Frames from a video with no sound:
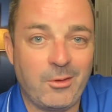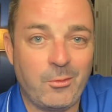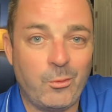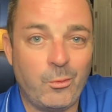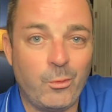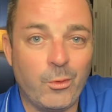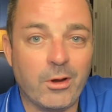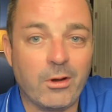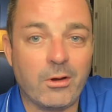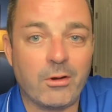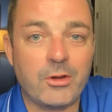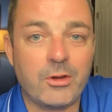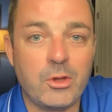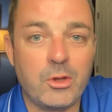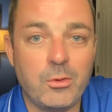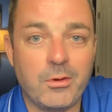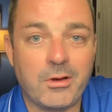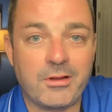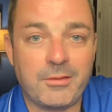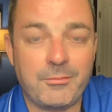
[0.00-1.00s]
Where are
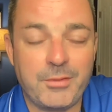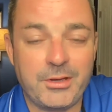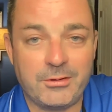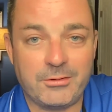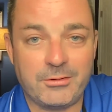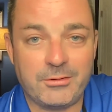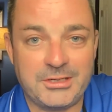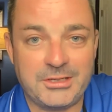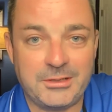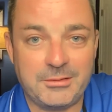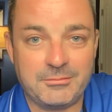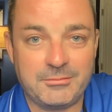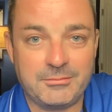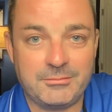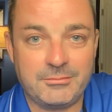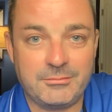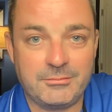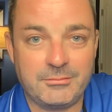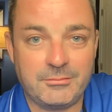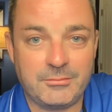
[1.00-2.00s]
you on the bigger team?
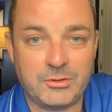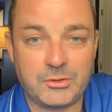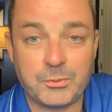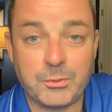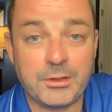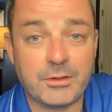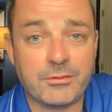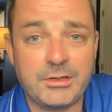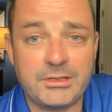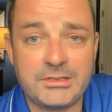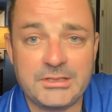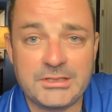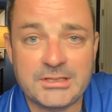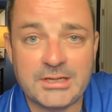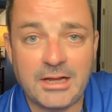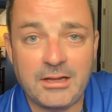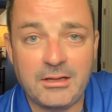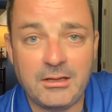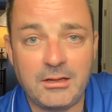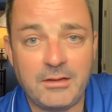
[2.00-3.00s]
This is one of the reasons
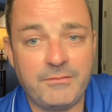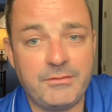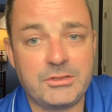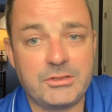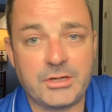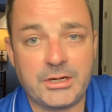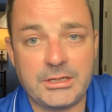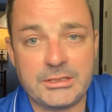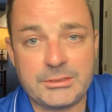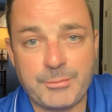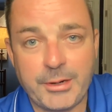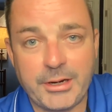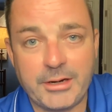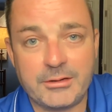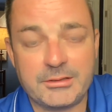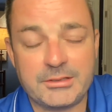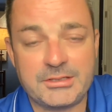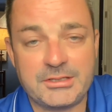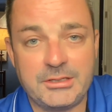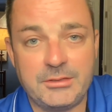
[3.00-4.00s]
I love the
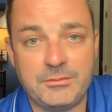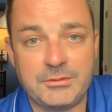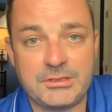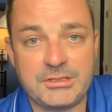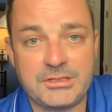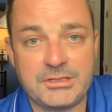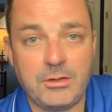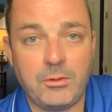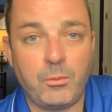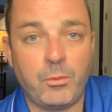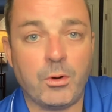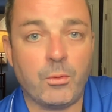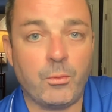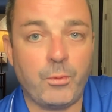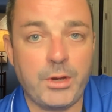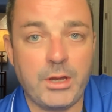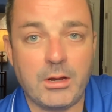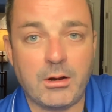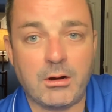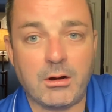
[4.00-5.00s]
transparency with seeing where
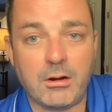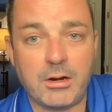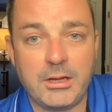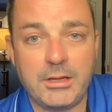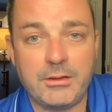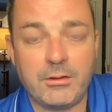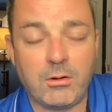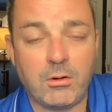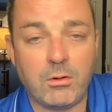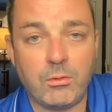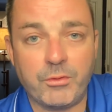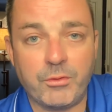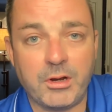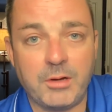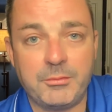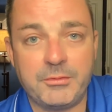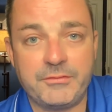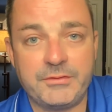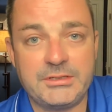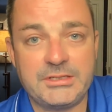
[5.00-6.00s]
we are in the whole
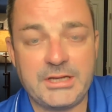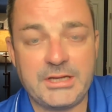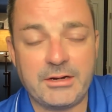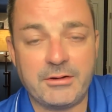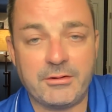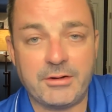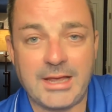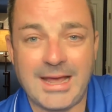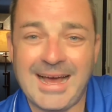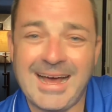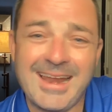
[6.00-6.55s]
realm of integrity.